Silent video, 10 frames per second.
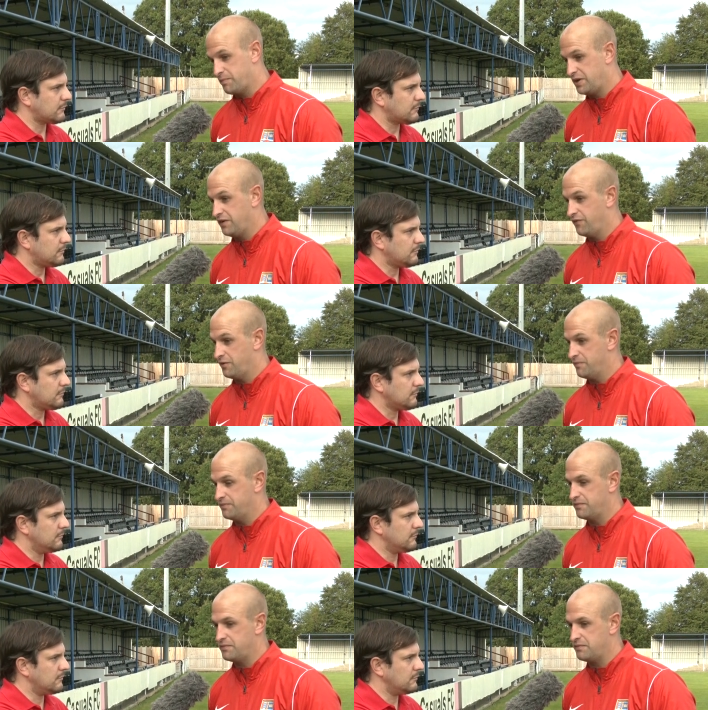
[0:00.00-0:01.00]
Speaker 1: it be
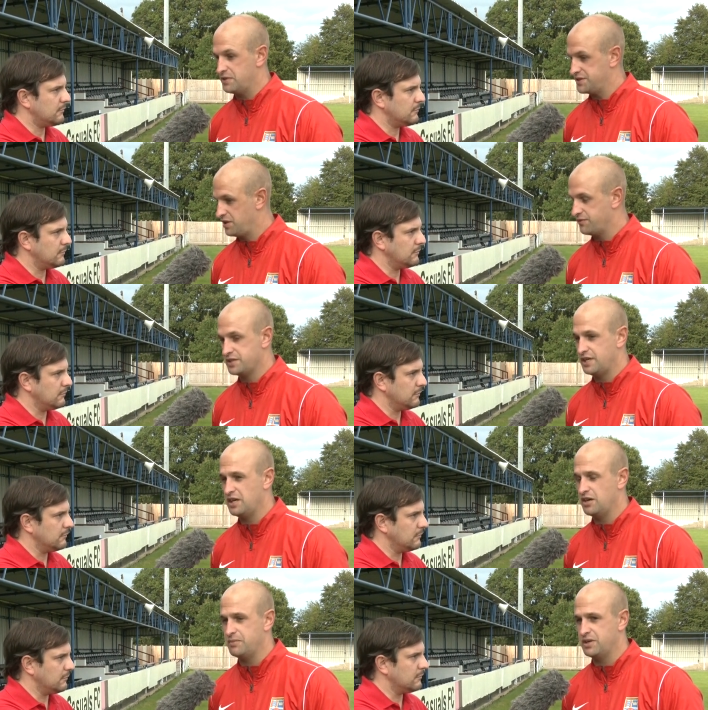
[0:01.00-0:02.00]
from myself
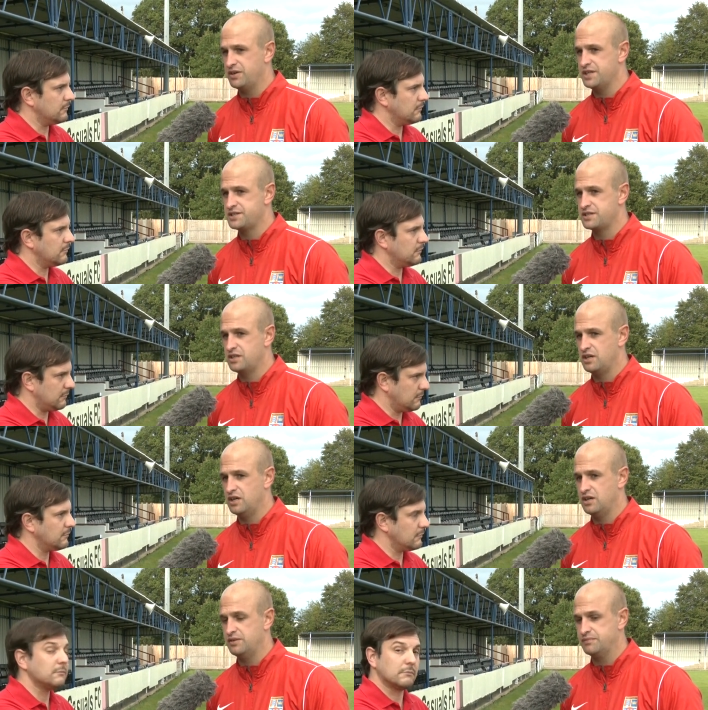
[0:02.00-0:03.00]
today, I'll be honest.
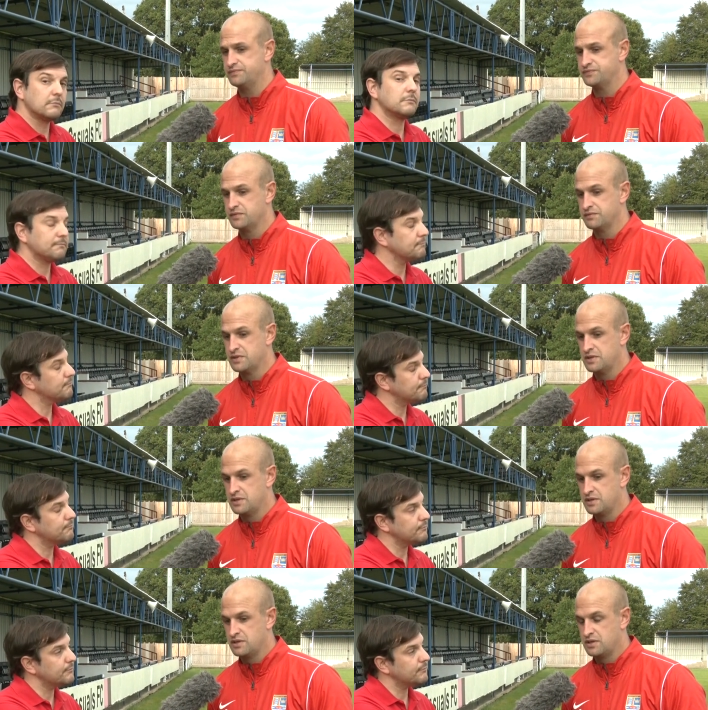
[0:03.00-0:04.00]
Um,
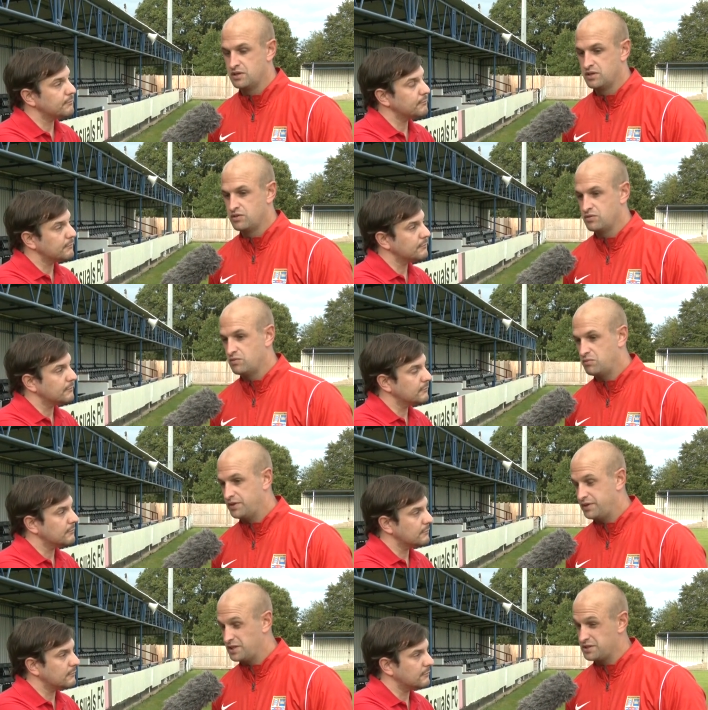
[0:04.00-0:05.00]

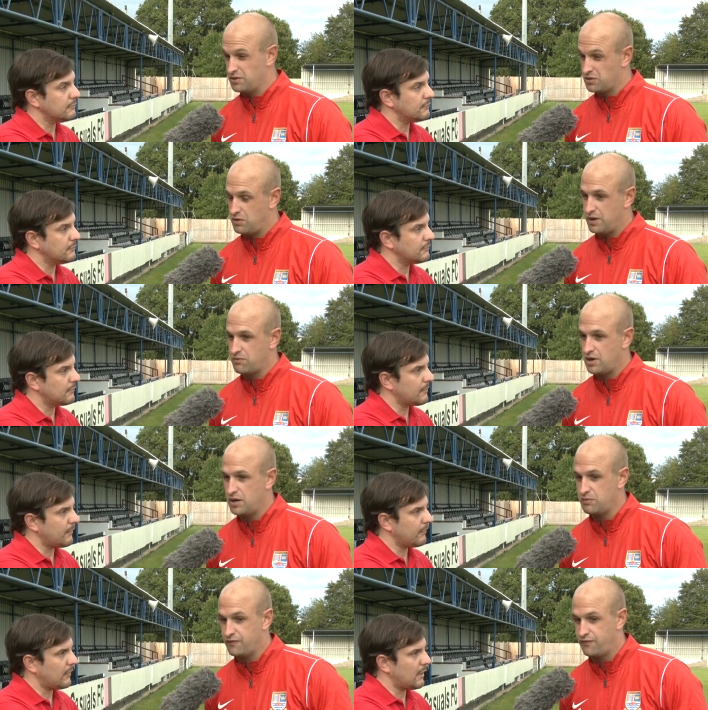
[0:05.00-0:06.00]
when things are not quite
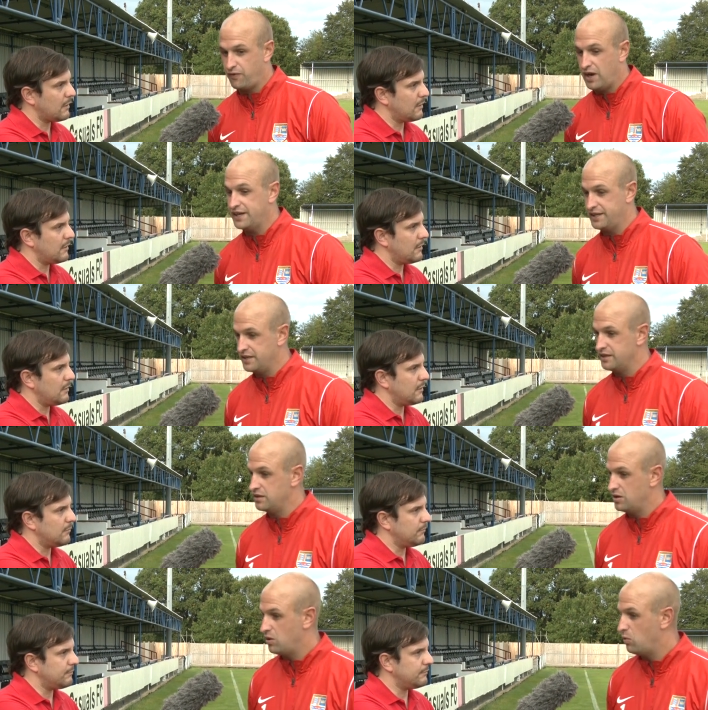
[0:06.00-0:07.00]
right, we're finding
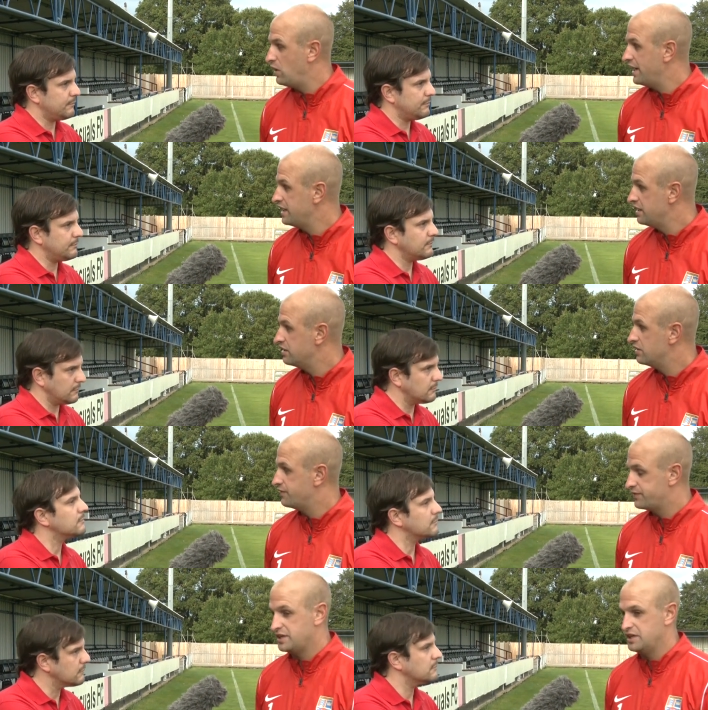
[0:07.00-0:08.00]
a way
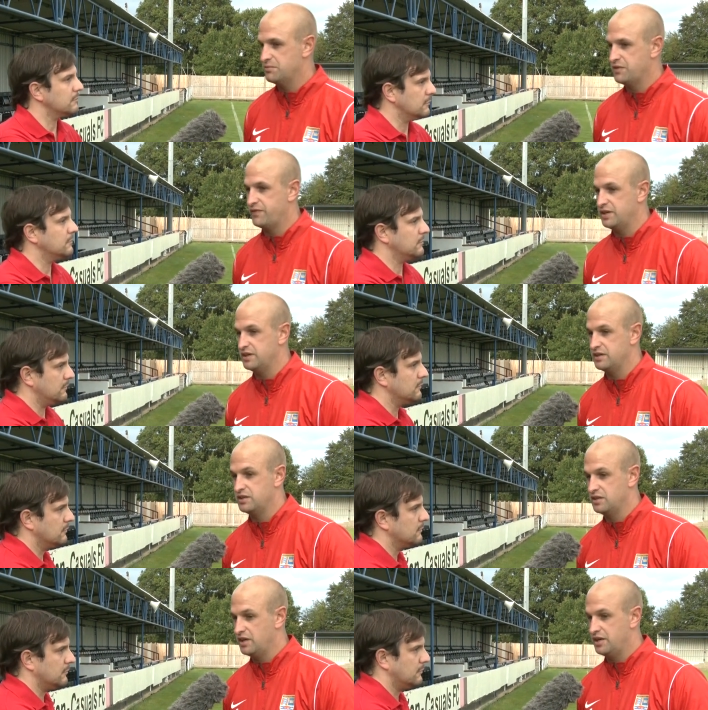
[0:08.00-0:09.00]
of dealing with it.
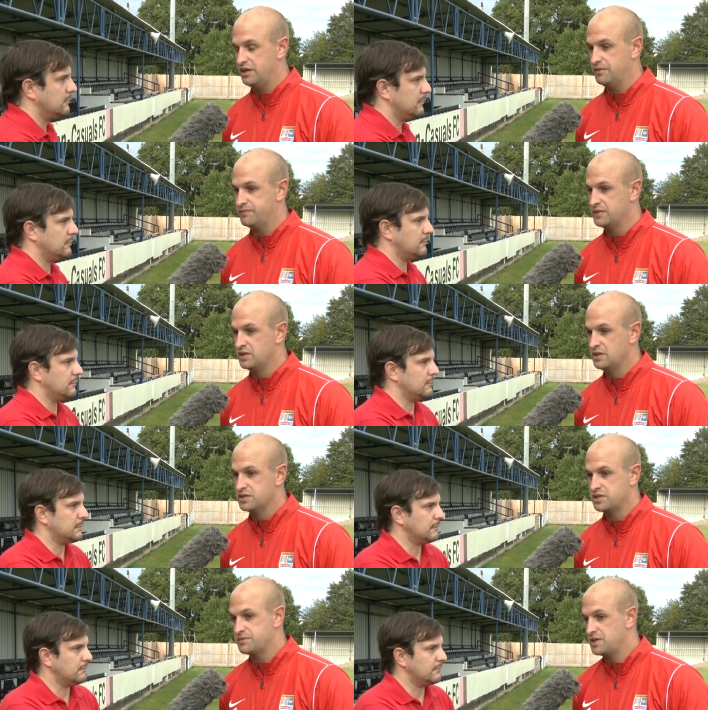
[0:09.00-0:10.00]
Um,
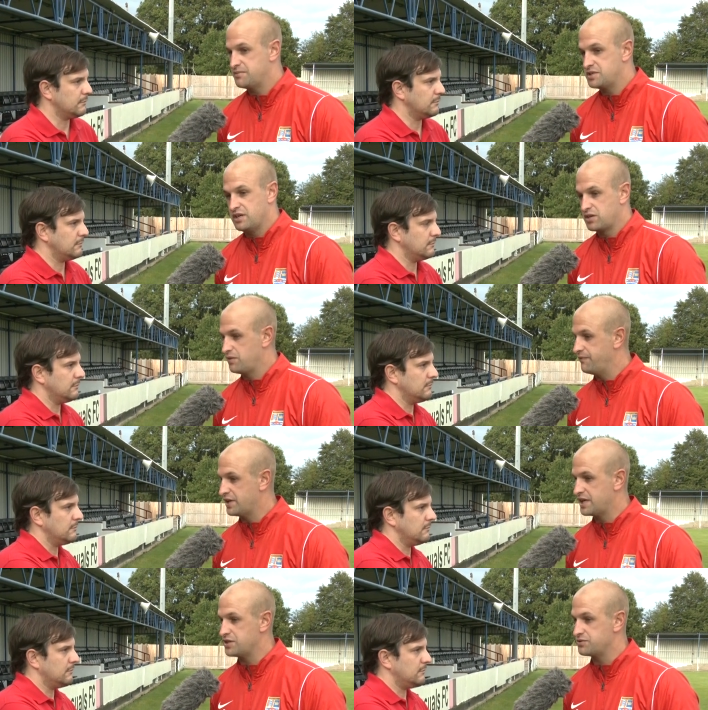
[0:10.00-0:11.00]
sometimes, like
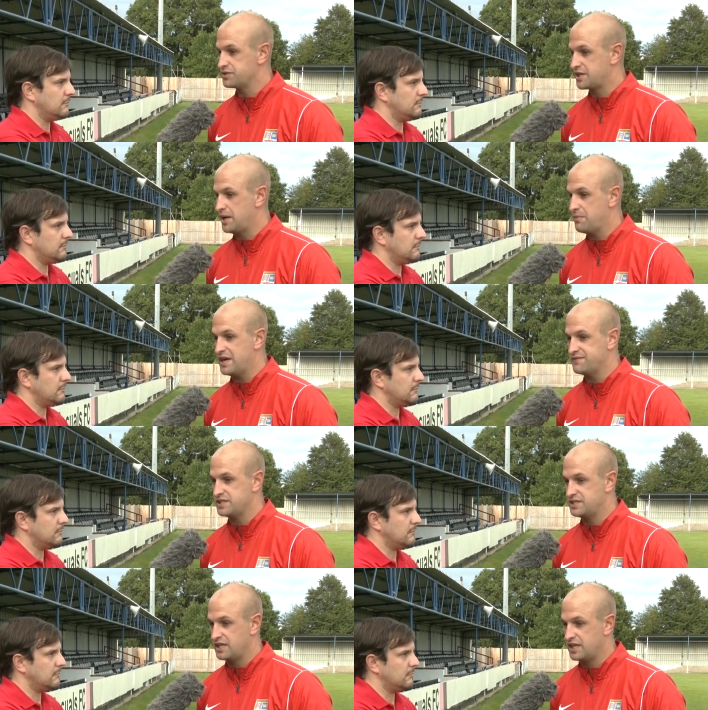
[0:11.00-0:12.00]
Corinthian Casuals game, we had
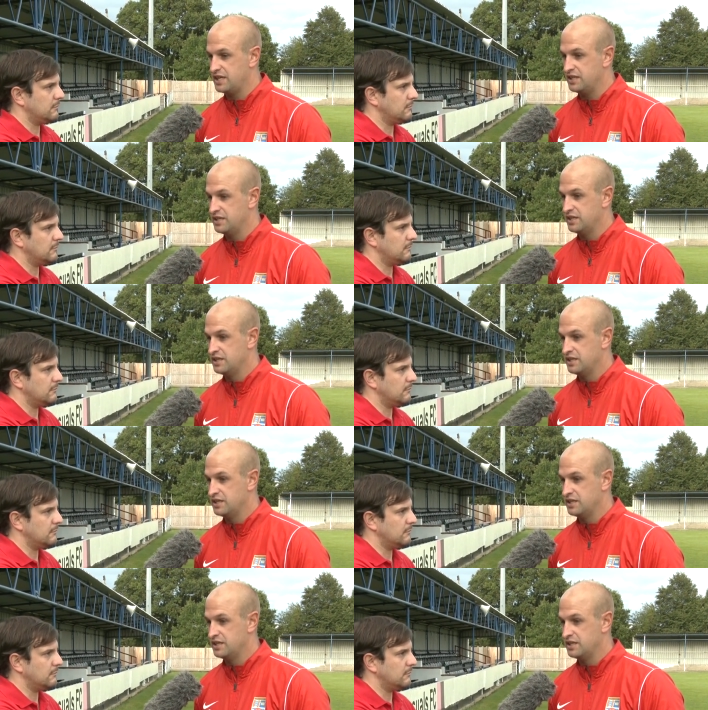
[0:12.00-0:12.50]
to dig in.